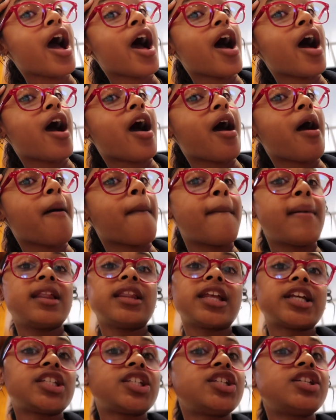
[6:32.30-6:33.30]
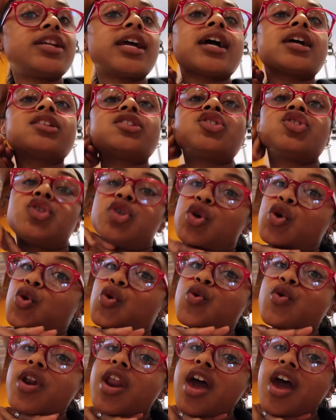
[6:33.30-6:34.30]
Um, let's chat
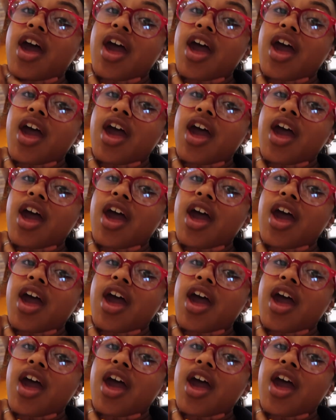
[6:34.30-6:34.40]
soon.